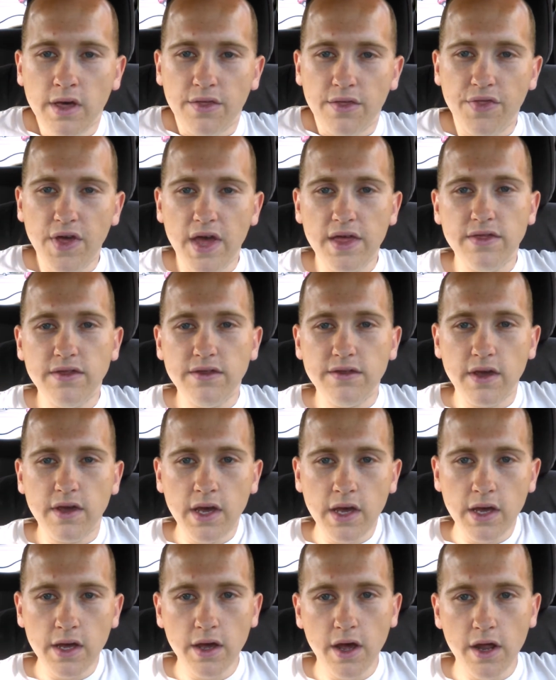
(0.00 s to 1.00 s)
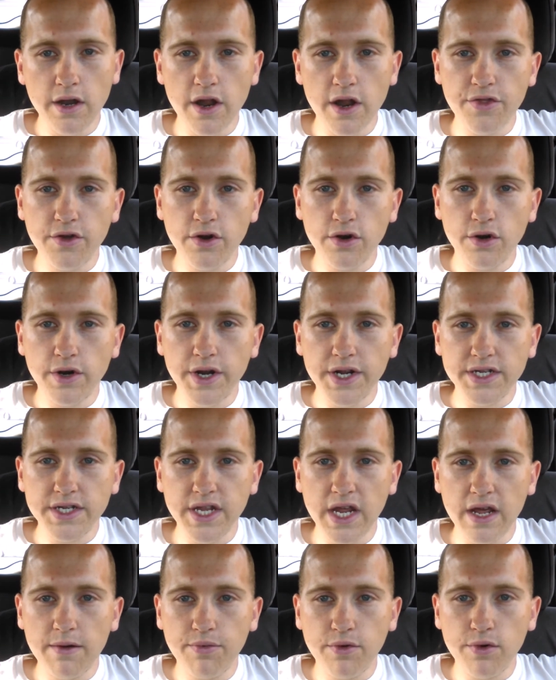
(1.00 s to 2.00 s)
Then another
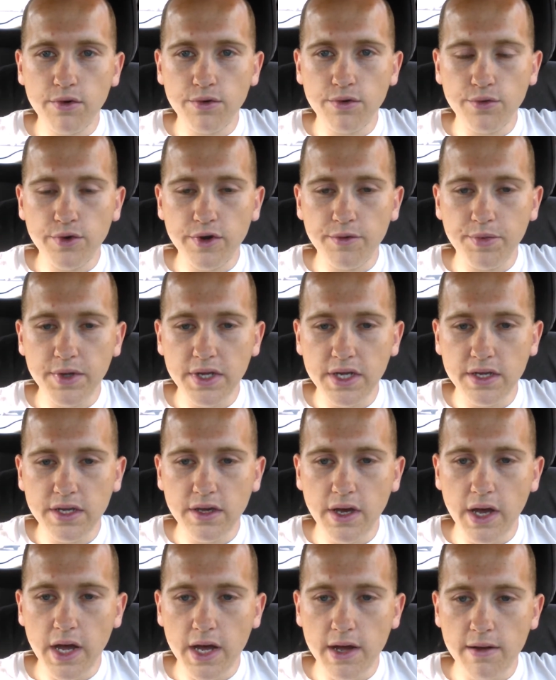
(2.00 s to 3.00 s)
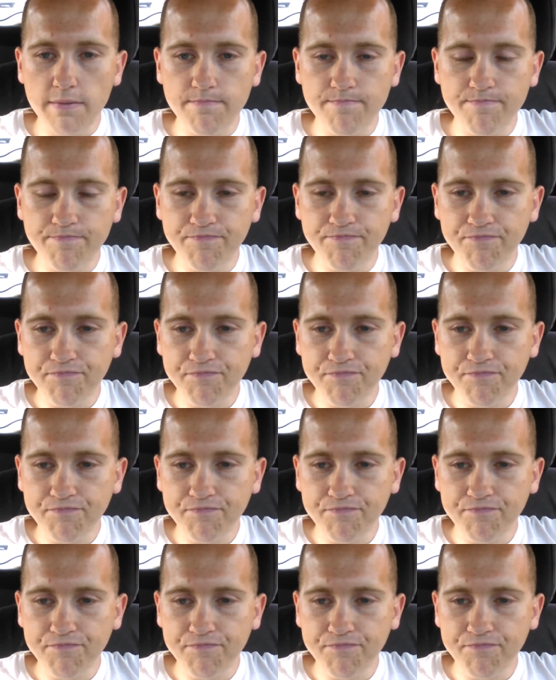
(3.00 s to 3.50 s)
example would be, well,